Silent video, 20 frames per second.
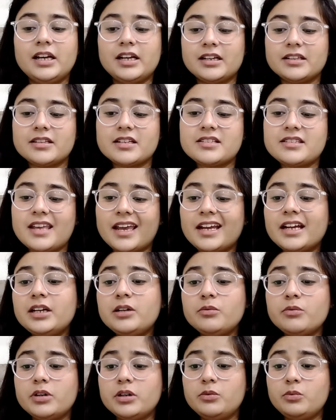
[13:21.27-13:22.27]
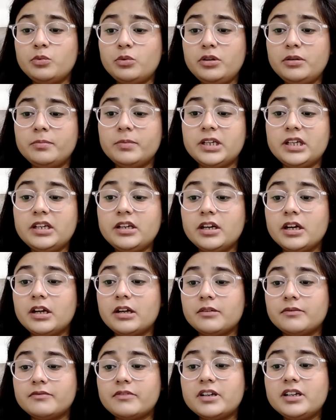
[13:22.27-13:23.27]
The second one would be,
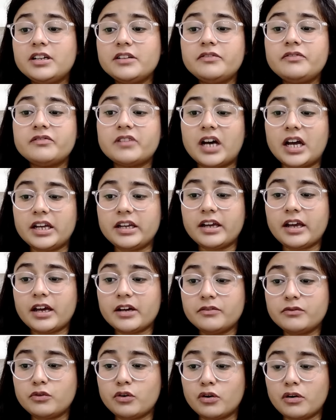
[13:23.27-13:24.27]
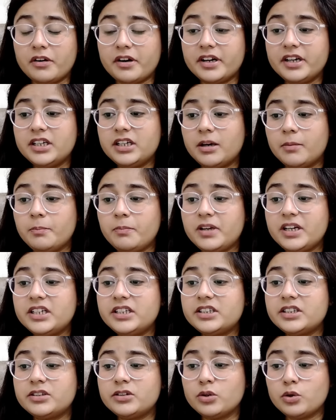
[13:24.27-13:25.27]
what if I have already
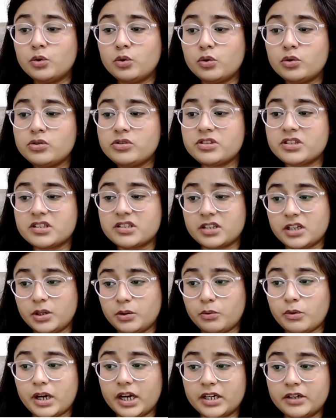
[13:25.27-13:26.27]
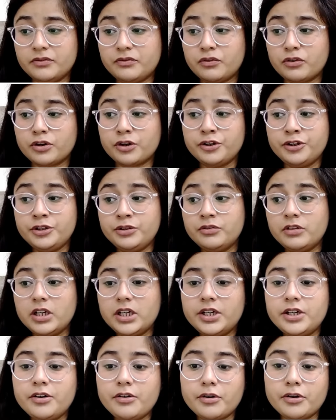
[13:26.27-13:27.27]
completed the courses required for a
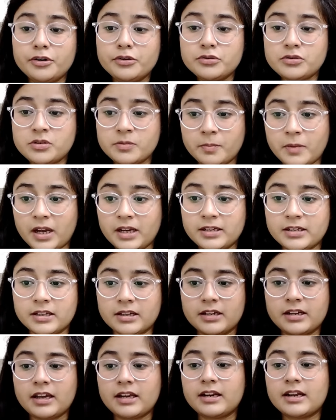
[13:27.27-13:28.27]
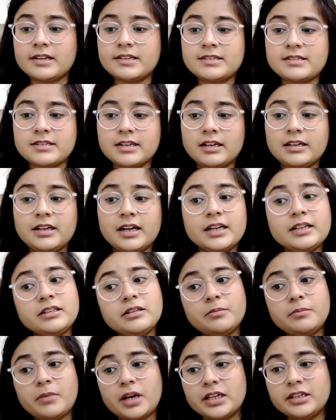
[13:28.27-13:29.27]
newly introduced minor? Can I still get the
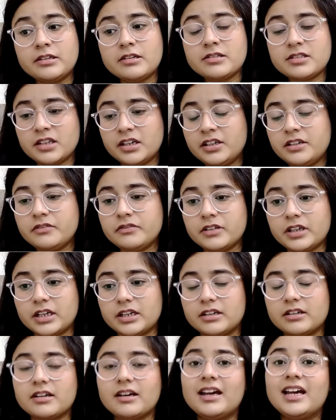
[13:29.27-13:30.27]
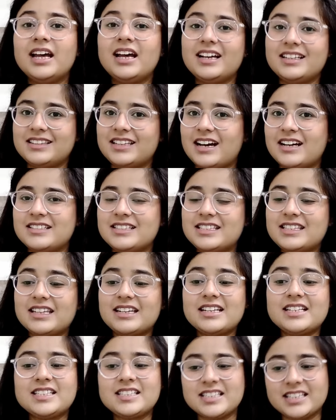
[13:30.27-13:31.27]
minor certificate? The answer
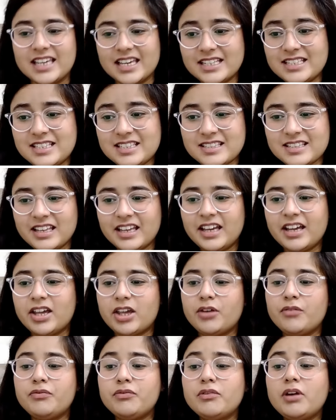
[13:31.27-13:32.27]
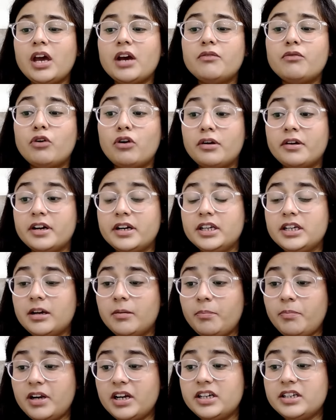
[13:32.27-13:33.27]
is yes. If you have already
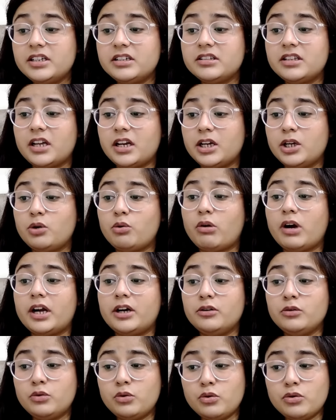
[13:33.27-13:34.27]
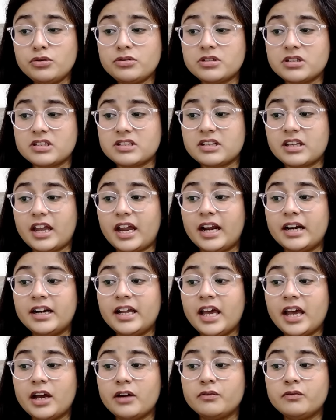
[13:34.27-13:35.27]
completed the required courses and
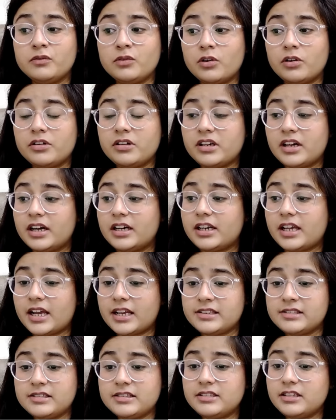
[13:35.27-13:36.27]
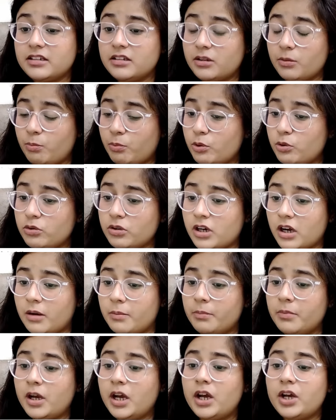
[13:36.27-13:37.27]
have not yet exited the program,
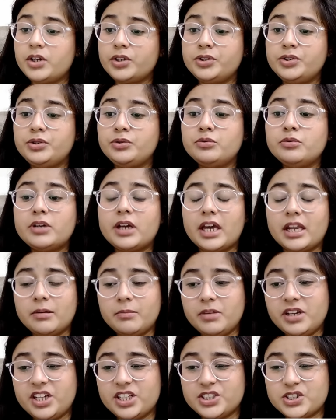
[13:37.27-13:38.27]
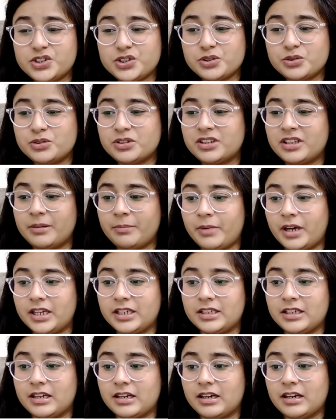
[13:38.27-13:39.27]
you can be issued the
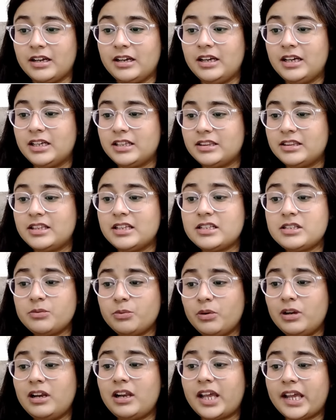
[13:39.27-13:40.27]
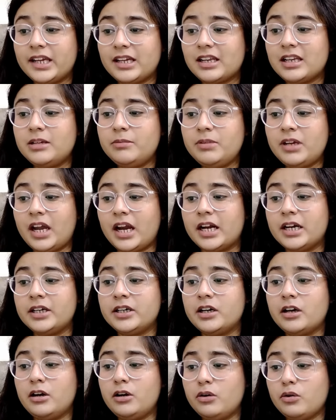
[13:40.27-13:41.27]
minor. This will likely be
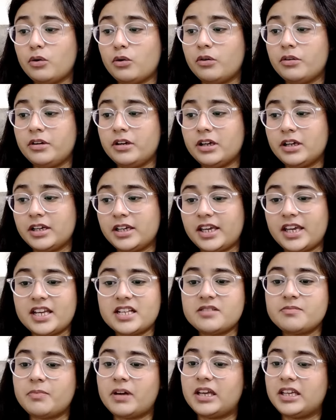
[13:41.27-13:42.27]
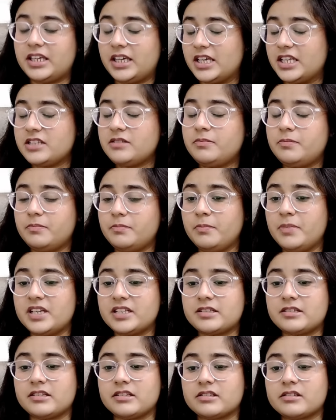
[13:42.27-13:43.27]
handled on a case-by-case
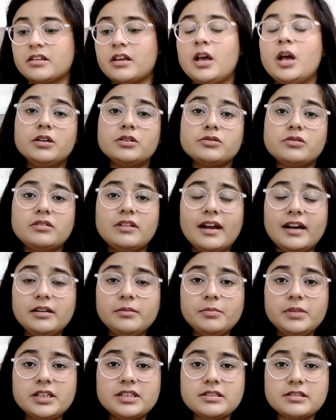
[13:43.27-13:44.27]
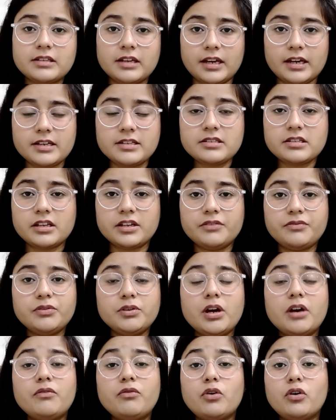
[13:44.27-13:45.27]
basis. So that means guys, if
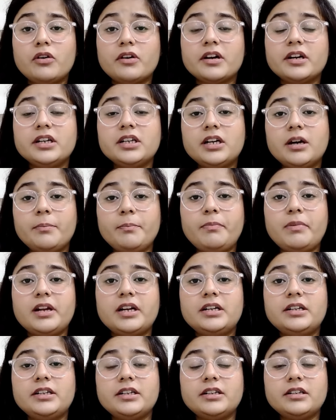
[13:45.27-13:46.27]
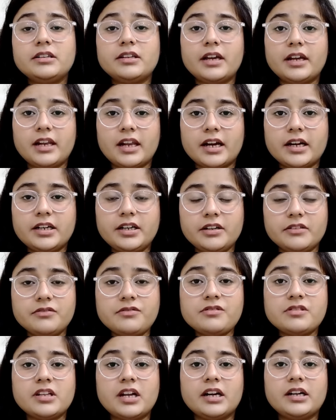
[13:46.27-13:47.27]
you have already completed the
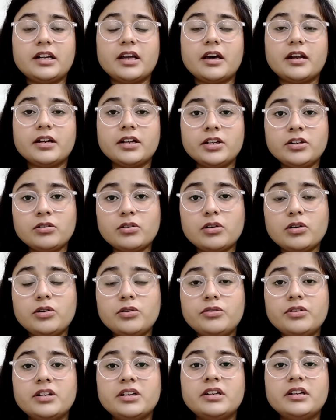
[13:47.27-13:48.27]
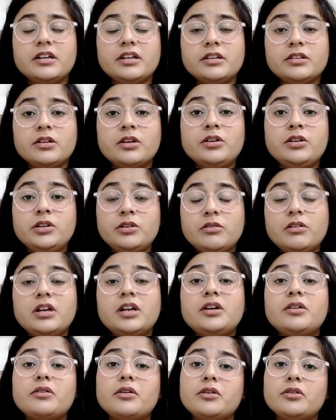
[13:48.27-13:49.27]
electives that are included in the
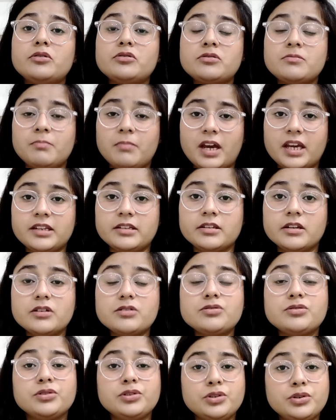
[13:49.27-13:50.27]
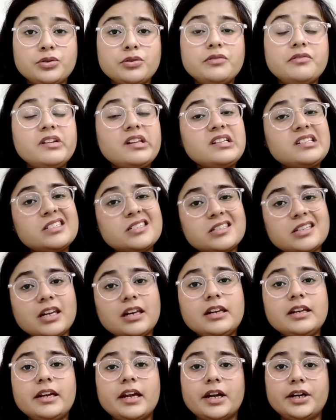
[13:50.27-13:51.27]
newly introduced minors, you will
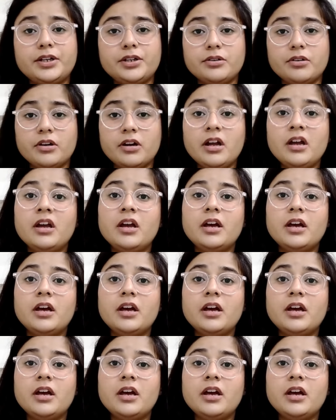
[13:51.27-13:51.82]
still get your